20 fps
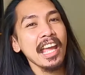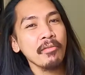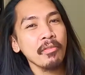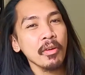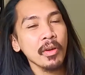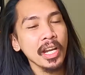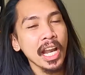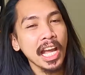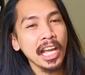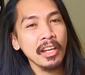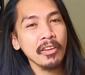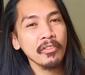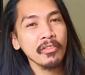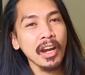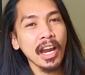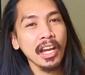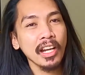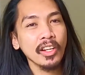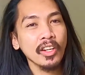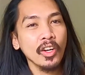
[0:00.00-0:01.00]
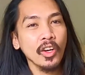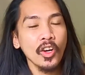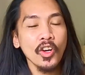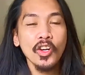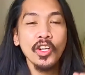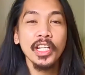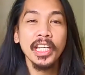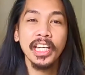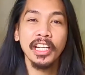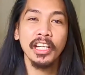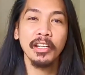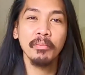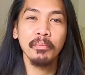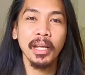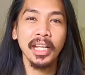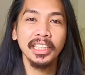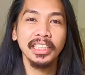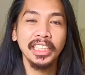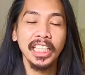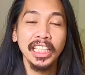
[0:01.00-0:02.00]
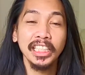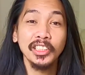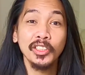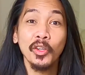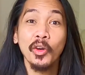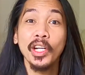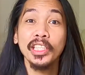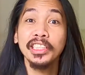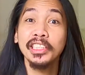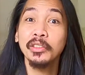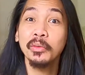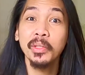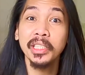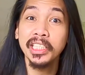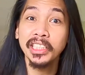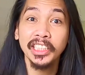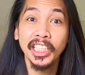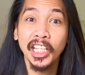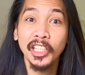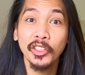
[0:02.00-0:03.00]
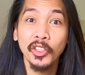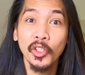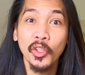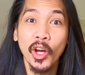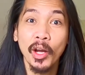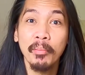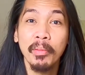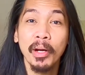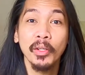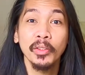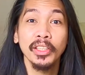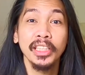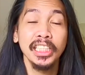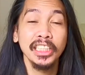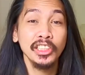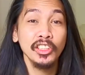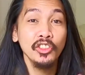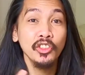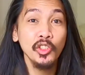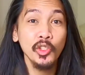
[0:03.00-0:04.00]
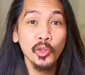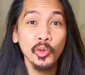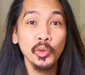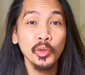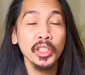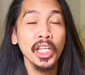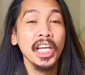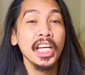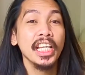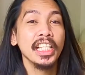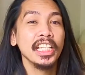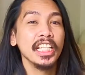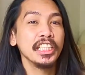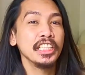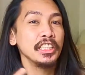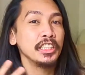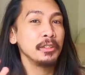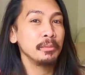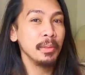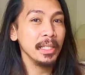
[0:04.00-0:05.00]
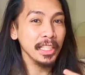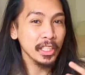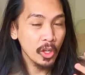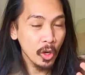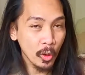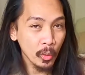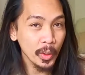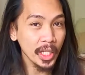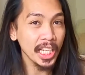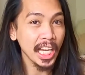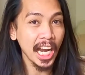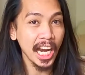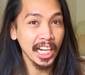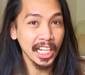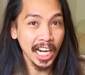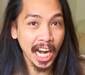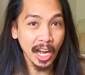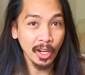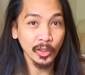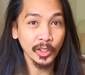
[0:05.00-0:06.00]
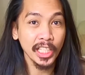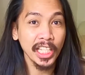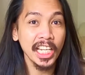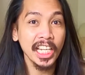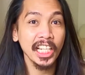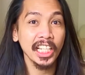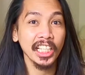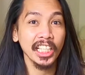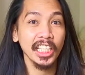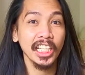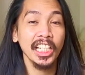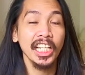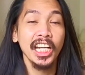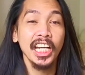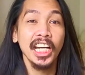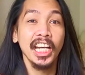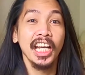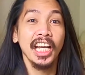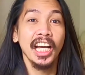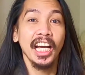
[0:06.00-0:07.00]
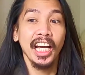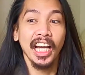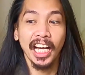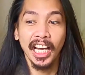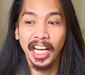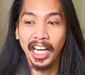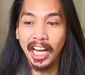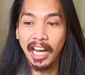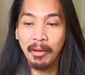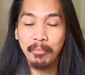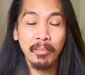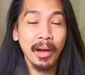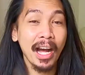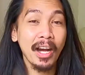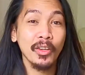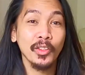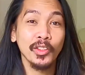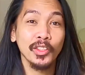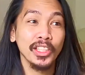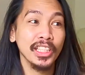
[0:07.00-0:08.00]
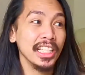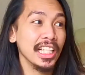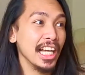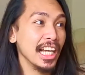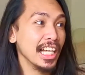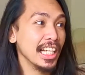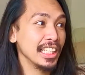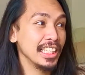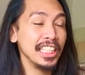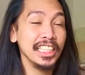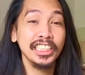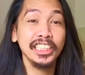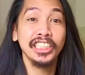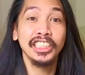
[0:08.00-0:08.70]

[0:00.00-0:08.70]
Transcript: everyone, I am Franco here in Beijing. So I just want to share to you about this news that it's been going around here about this